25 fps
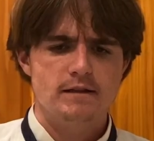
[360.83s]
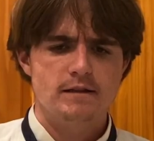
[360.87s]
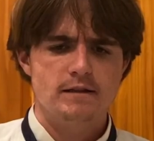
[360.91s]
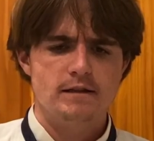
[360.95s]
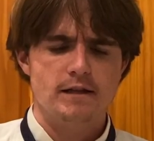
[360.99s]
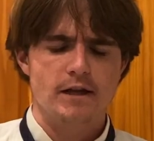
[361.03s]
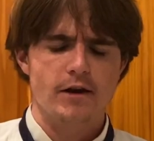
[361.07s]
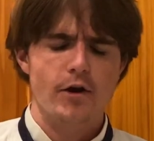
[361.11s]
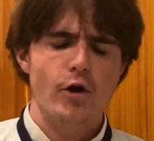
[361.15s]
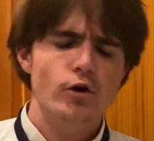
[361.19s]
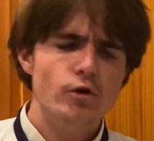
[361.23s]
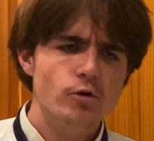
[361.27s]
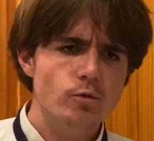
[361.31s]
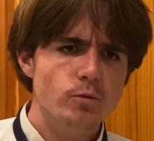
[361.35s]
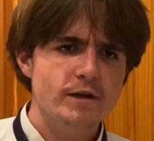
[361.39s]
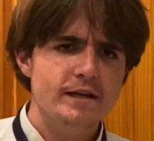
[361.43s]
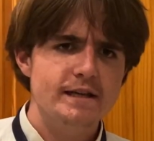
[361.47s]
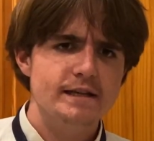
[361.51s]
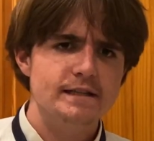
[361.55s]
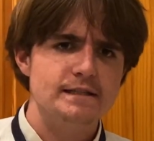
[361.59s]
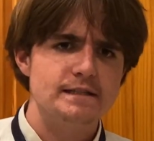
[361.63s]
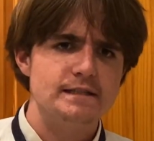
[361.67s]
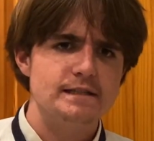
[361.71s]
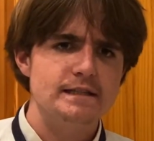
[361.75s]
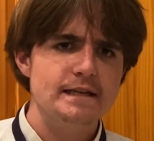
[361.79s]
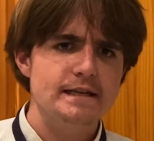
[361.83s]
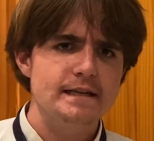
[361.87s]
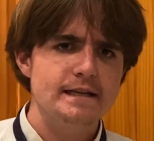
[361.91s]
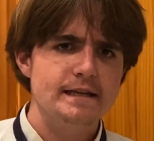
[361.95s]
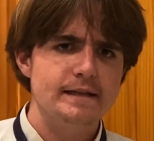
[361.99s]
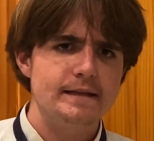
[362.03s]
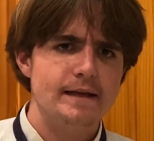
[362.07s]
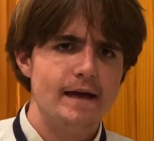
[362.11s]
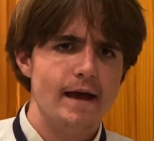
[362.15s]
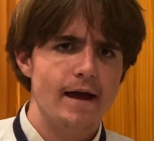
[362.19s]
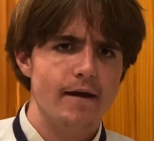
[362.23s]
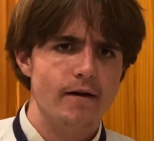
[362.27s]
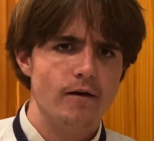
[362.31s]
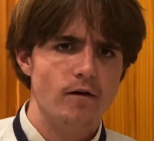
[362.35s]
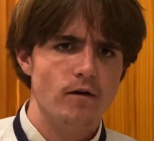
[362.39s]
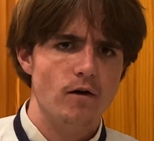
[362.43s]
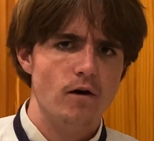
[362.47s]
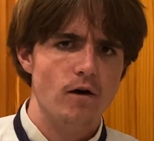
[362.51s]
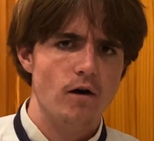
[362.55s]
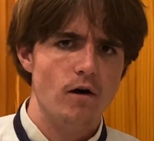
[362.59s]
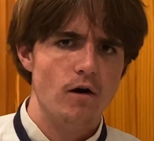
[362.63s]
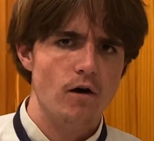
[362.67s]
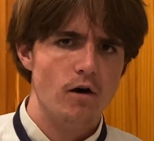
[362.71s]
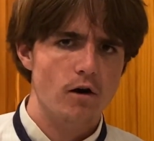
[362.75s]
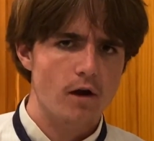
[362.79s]
then aren't we conceding that
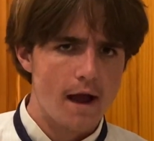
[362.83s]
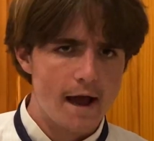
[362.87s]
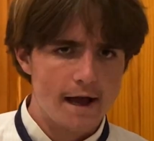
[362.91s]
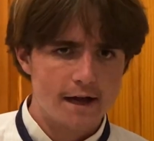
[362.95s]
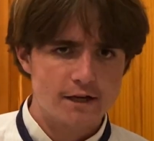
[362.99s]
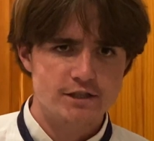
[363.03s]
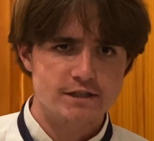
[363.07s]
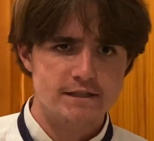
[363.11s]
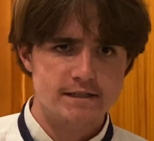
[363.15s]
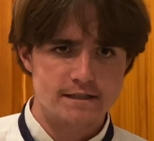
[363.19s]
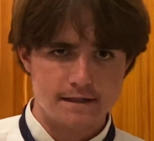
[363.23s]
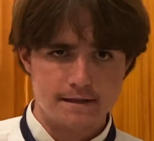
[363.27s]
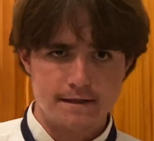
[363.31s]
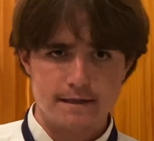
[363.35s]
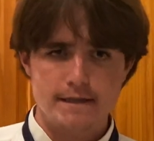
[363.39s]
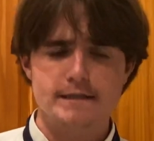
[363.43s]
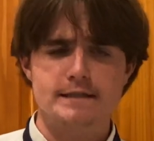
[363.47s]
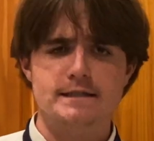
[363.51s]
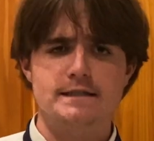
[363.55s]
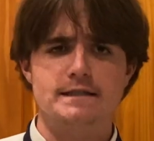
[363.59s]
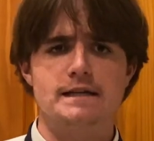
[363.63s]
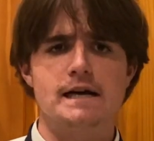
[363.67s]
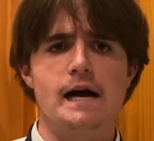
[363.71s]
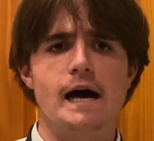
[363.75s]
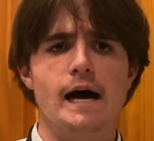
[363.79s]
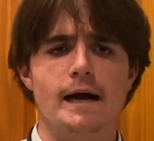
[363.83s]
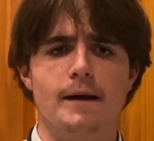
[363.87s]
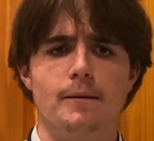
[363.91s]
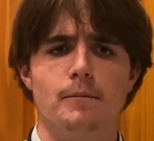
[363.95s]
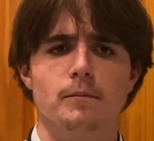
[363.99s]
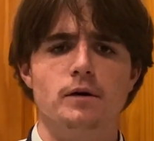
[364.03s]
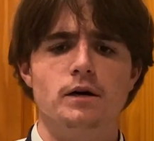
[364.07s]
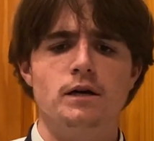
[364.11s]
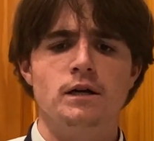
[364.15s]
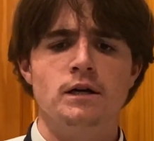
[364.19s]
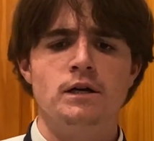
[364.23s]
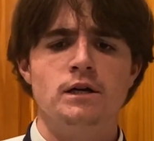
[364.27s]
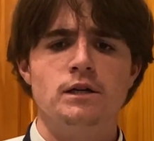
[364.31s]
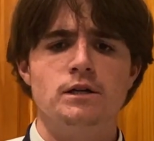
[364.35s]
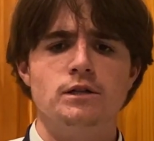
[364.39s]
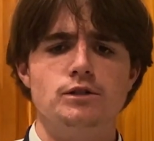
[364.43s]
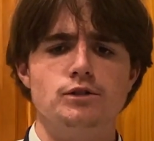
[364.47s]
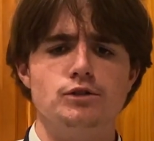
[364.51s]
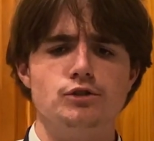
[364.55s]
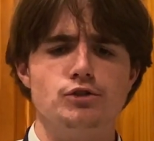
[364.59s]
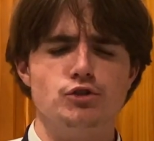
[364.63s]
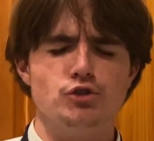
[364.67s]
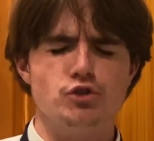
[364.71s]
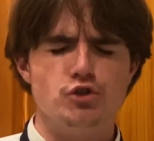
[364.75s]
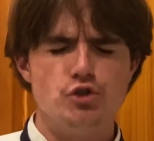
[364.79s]
our actions in this time
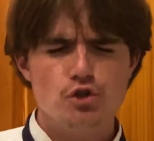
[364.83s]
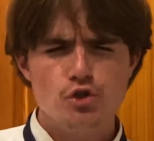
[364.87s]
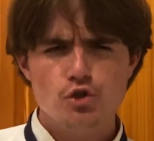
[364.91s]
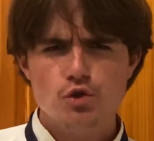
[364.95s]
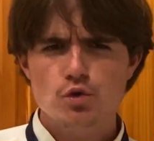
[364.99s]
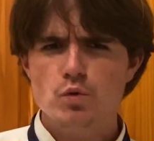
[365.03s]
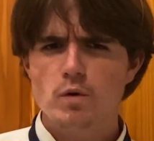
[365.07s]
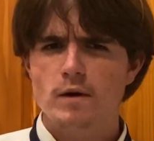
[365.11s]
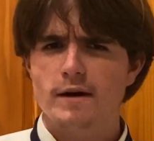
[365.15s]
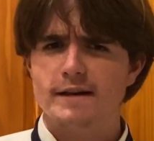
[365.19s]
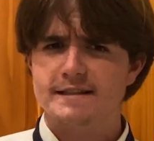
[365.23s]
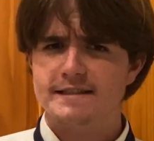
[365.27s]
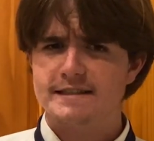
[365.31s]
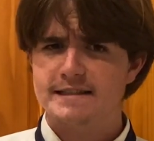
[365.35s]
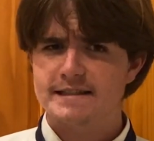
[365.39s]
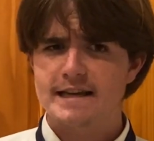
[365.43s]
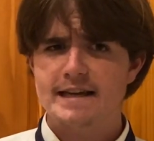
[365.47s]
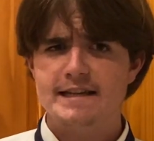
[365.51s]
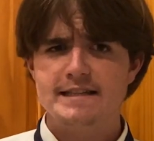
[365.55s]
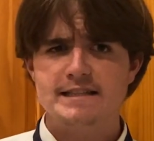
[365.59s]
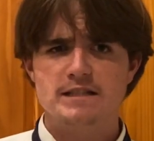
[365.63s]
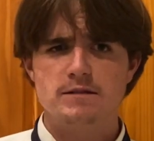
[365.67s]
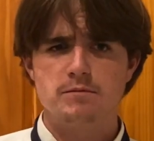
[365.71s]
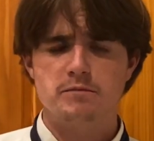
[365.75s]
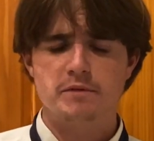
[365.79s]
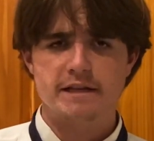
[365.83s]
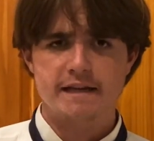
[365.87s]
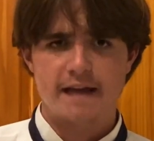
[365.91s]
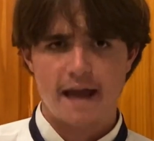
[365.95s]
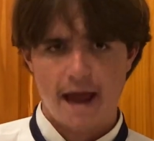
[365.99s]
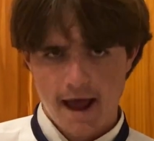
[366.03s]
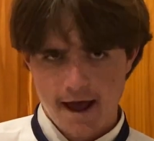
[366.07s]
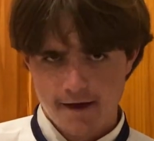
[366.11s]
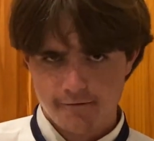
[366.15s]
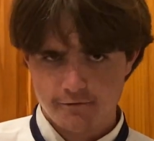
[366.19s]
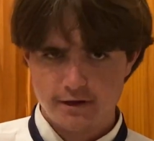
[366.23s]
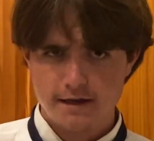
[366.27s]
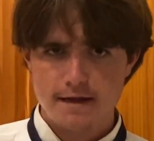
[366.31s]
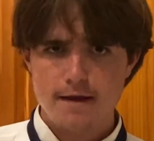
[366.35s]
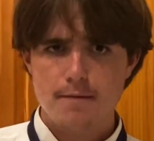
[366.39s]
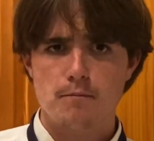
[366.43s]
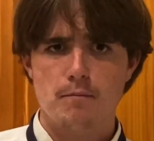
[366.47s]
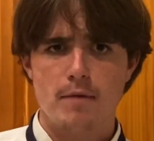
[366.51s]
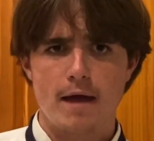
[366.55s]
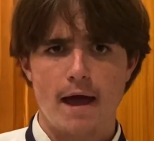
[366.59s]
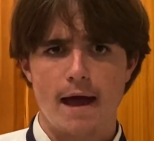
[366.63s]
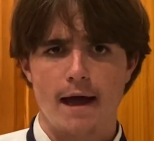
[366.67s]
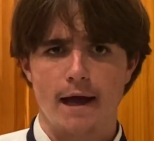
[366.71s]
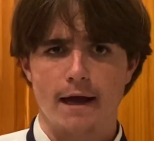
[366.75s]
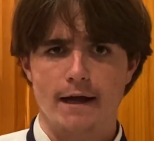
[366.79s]
do ostensibly have an
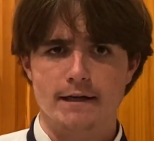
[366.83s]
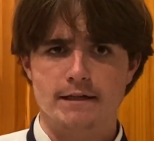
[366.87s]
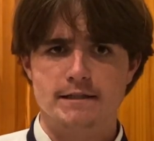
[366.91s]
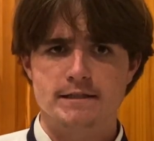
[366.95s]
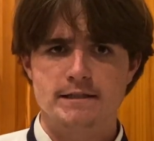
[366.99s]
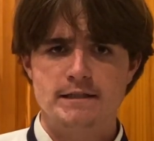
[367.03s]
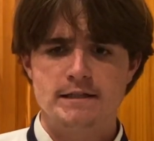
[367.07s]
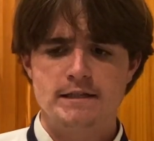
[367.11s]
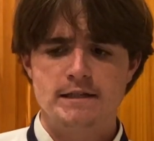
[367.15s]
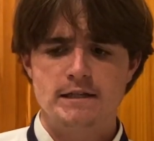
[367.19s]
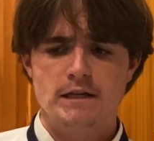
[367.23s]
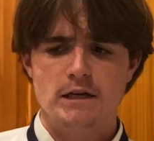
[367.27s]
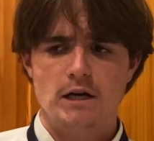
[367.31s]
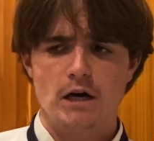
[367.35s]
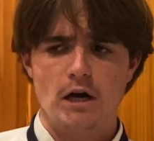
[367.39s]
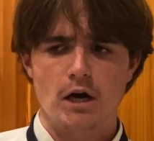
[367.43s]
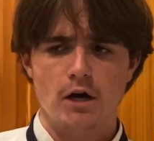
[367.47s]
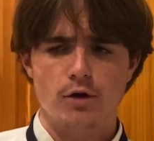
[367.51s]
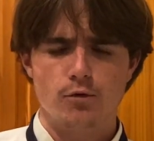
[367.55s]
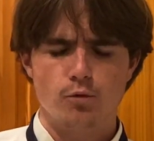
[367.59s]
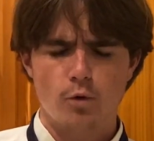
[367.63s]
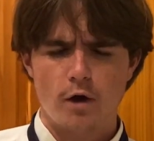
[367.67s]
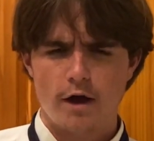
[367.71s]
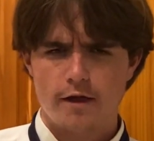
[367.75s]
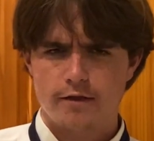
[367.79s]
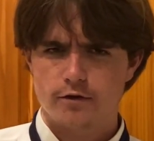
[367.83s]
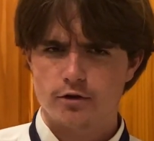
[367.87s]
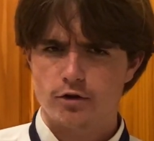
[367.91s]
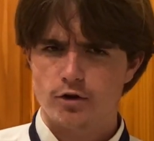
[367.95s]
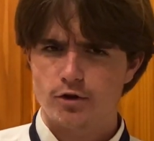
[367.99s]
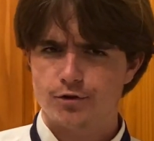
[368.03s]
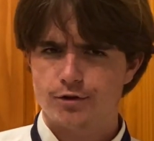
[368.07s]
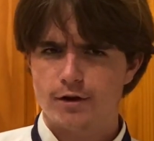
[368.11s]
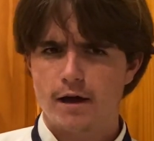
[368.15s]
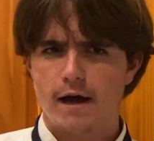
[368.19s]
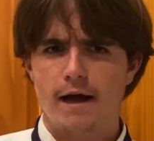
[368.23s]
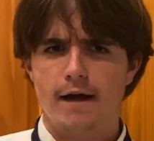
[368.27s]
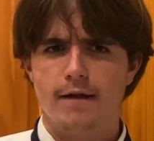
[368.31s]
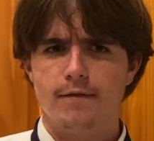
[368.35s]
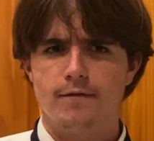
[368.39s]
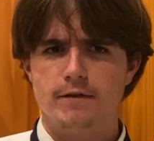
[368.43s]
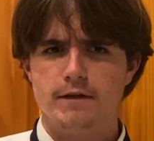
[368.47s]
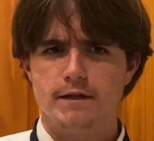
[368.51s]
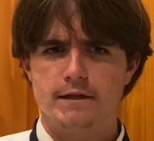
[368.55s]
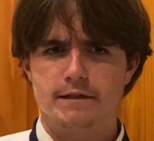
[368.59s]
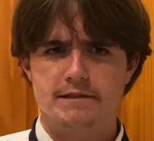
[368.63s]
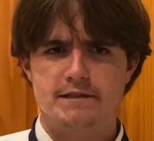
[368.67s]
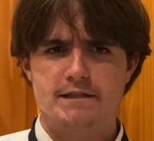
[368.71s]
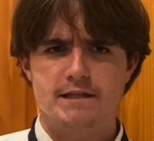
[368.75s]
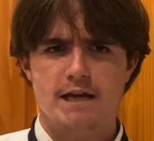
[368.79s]
impact on whether or not
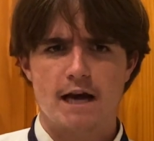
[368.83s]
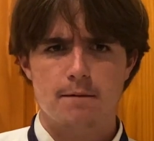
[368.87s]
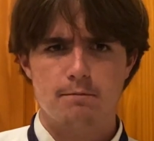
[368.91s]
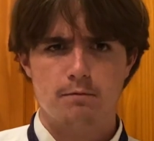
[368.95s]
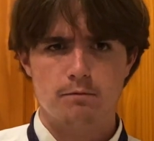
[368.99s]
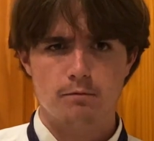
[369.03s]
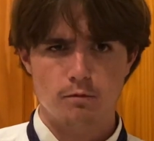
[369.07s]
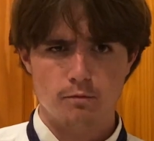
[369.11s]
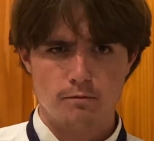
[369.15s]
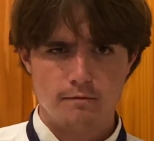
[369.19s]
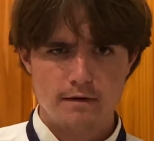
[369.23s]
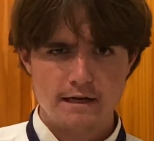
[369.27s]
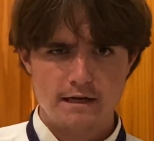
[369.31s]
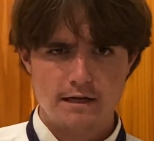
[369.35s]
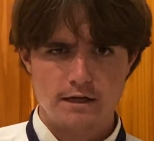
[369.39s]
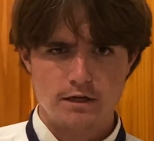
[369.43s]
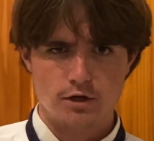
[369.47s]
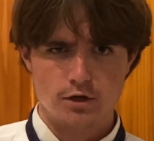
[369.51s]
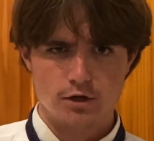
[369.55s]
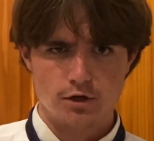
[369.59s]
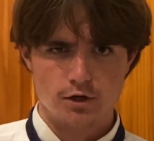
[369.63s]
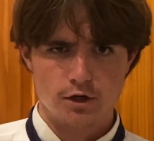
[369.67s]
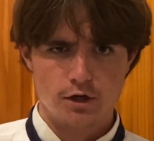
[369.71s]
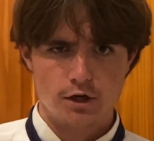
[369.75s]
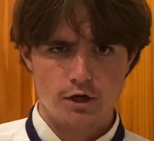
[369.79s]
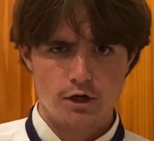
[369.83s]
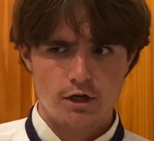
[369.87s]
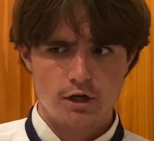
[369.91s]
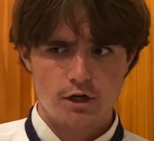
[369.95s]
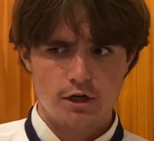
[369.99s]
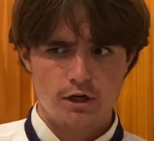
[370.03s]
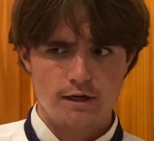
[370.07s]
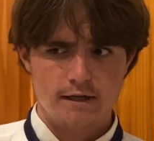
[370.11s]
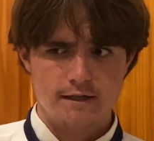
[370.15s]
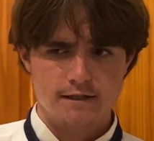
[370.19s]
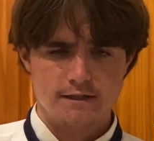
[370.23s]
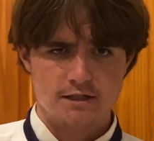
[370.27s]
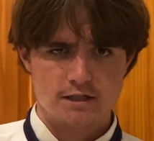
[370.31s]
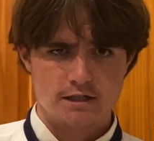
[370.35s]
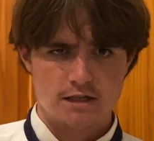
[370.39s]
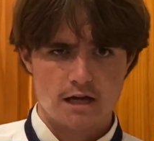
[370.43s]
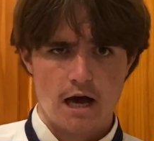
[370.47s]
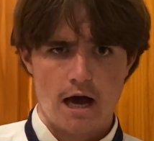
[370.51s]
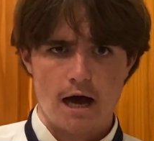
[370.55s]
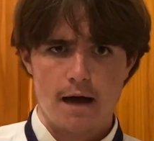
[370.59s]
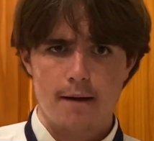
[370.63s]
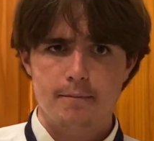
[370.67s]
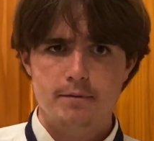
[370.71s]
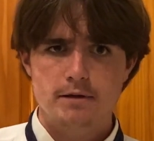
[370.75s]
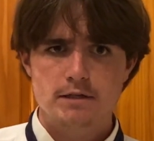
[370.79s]
the unstoppable meteor is
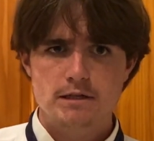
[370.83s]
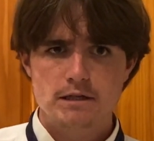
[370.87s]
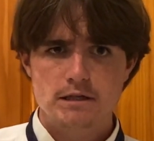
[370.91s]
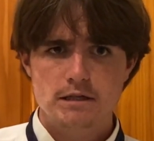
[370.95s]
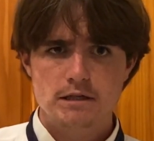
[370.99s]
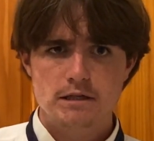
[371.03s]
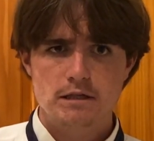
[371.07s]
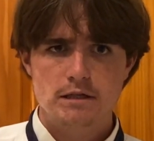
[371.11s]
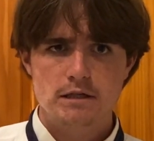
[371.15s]
stopped?